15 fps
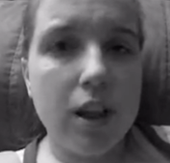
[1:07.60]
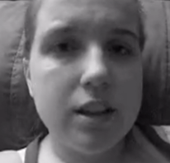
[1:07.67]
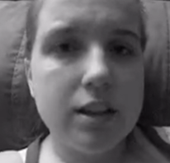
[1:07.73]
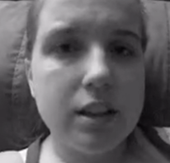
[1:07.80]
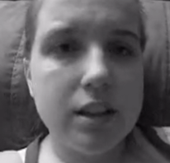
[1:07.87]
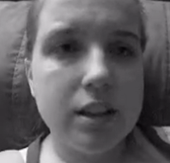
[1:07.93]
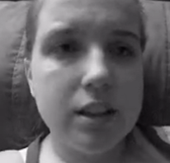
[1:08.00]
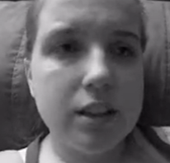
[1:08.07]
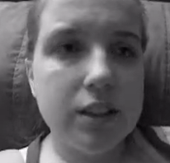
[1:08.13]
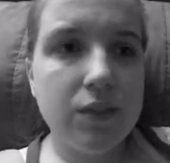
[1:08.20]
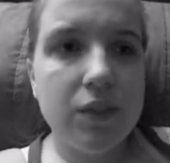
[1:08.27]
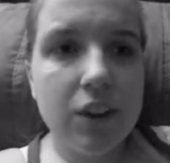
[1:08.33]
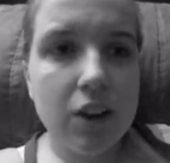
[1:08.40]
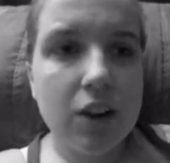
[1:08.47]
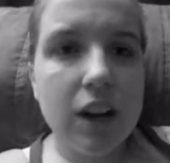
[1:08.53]
It's the
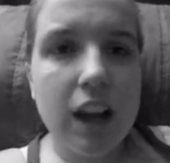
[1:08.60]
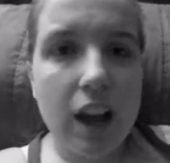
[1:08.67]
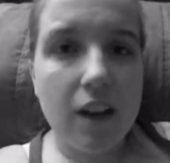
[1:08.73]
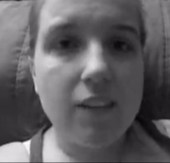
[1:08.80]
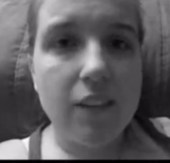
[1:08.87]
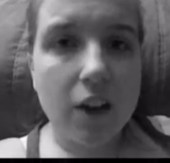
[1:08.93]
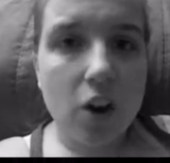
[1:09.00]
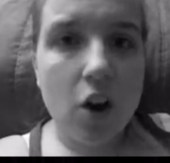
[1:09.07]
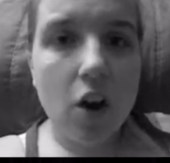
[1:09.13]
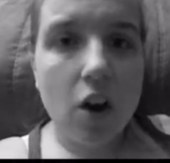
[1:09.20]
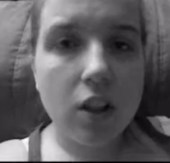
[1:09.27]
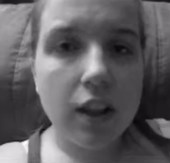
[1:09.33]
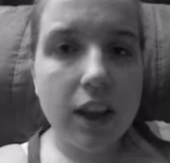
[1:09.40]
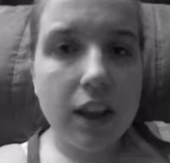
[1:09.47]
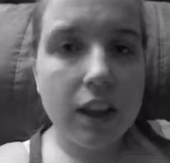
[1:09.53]
severity of the
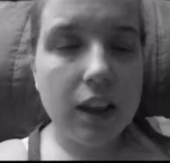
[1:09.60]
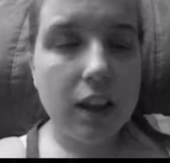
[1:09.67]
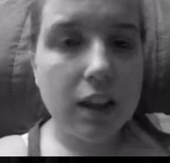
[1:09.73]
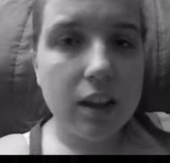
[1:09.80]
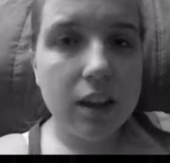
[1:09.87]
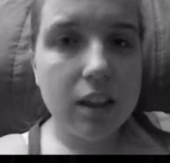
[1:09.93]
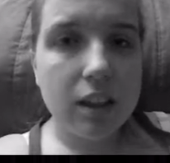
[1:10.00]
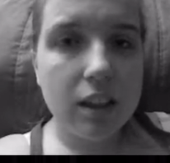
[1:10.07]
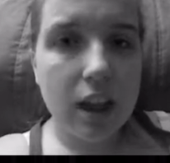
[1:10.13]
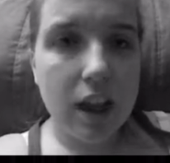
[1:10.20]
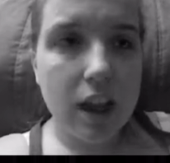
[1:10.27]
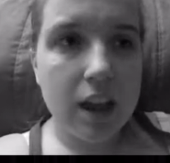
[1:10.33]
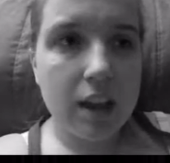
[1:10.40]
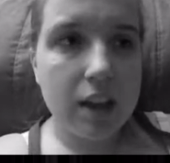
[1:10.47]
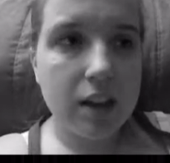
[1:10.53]
colic
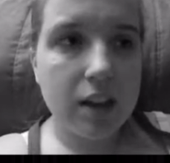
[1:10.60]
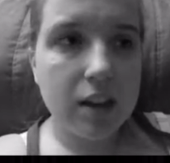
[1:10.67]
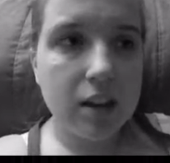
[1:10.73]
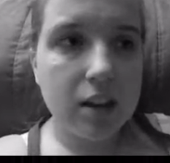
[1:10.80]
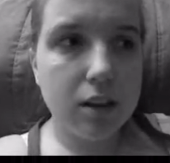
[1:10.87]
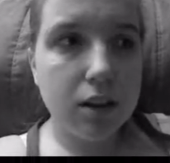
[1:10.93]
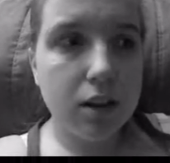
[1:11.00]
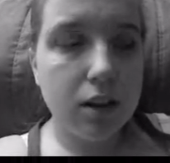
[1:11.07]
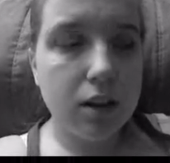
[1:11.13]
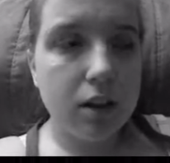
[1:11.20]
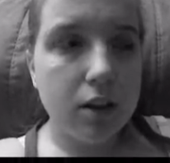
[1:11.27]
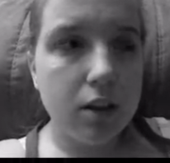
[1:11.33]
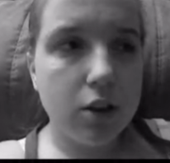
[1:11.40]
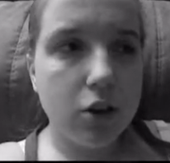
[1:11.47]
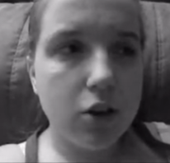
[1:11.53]
that,
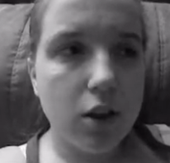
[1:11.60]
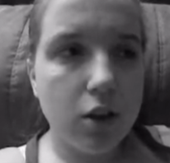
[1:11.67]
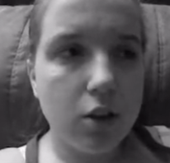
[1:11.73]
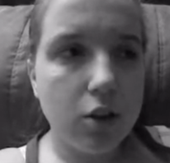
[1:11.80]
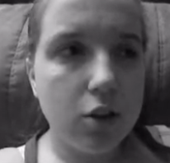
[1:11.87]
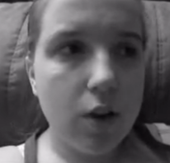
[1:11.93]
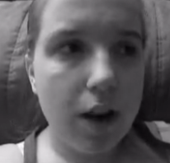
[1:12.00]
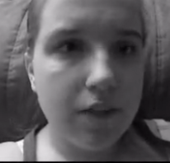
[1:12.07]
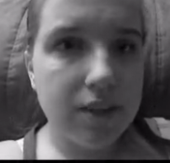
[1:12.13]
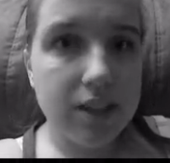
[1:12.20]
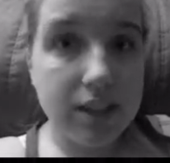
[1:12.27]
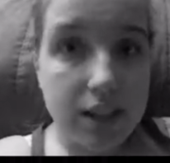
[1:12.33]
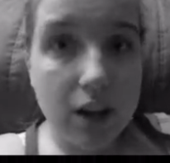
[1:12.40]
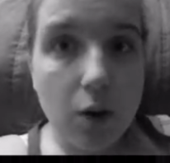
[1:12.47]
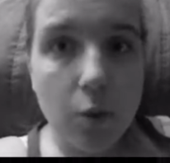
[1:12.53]
you have
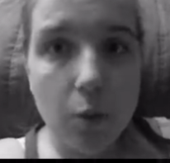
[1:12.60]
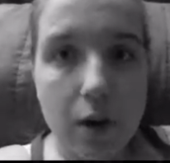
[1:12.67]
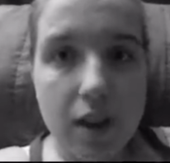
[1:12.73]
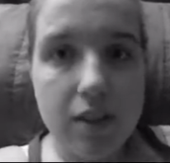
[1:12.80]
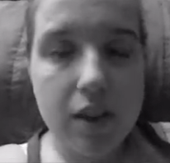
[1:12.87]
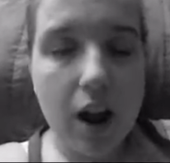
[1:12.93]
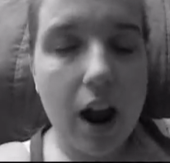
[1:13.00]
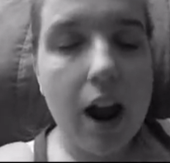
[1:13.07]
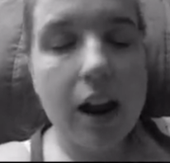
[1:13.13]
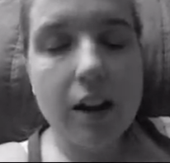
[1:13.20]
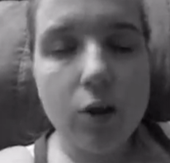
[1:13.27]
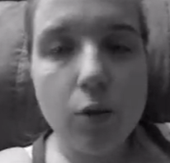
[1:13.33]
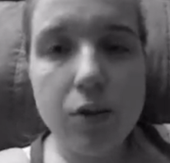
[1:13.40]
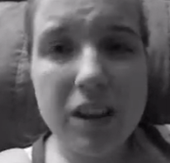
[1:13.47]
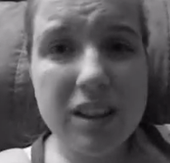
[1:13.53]
to deal with.
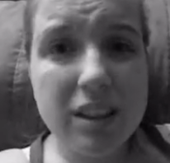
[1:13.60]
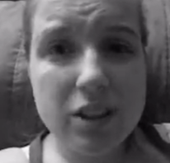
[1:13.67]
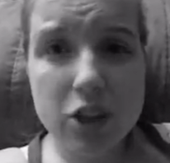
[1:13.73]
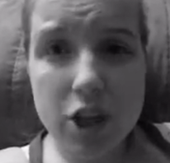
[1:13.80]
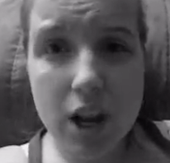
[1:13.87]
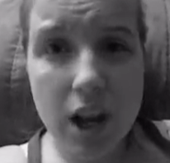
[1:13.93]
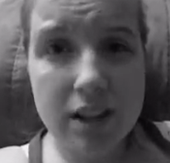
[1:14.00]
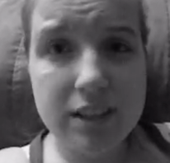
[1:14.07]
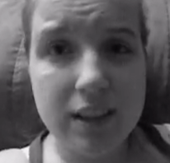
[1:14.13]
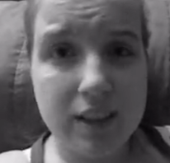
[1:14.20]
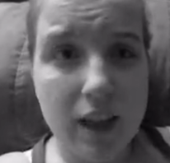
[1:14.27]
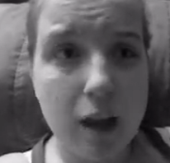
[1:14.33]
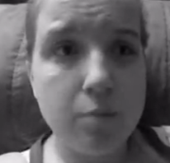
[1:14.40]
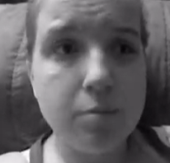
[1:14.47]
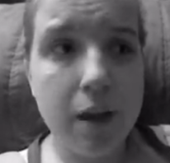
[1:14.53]
I don't think that she has
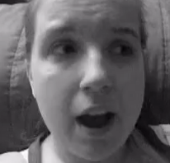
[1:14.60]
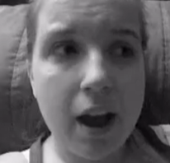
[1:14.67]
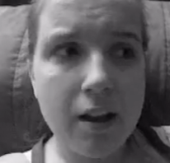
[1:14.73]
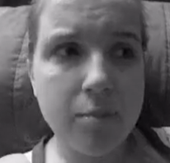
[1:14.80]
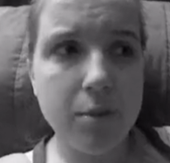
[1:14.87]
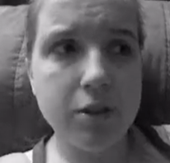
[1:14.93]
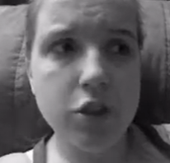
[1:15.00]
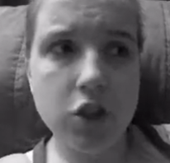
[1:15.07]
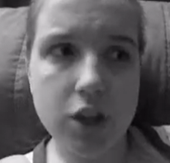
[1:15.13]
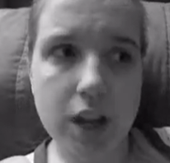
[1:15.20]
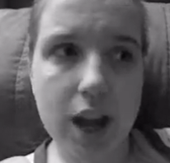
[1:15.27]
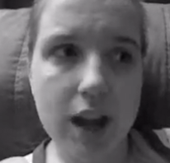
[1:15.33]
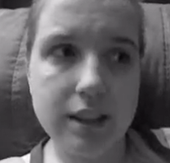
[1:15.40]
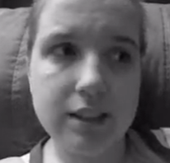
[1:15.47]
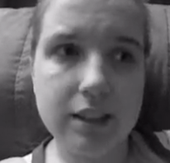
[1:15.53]
it that bad, but
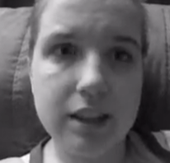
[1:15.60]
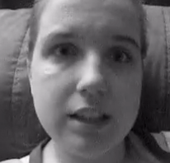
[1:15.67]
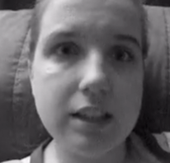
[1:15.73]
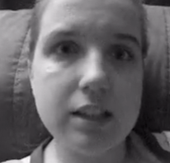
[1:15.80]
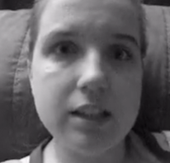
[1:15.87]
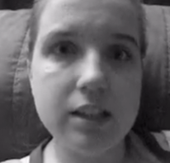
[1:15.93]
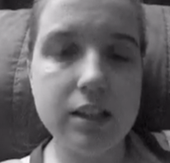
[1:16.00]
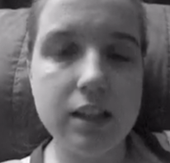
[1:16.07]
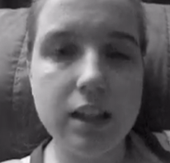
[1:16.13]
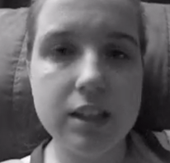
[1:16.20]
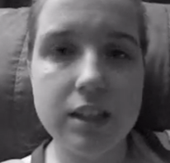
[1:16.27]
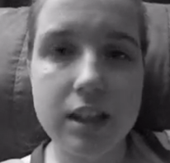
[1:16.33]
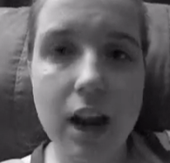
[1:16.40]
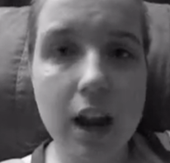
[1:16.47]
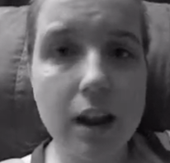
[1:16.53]
she has these
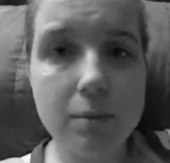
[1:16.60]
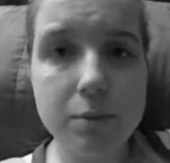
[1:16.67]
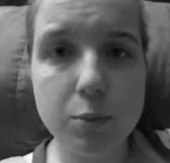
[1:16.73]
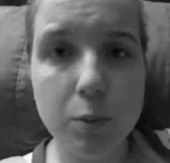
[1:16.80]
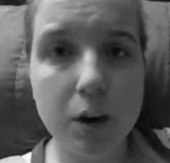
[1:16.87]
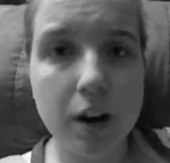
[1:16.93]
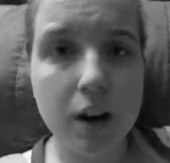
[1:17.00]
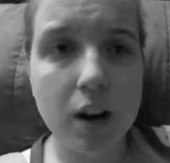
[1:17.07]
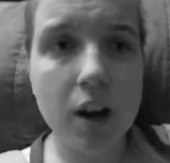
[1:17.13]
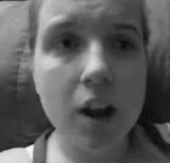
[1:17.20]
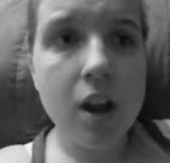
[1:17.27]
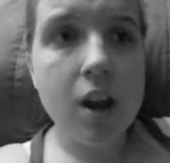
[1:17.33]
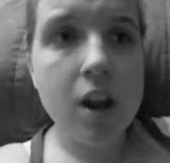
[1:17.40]
times where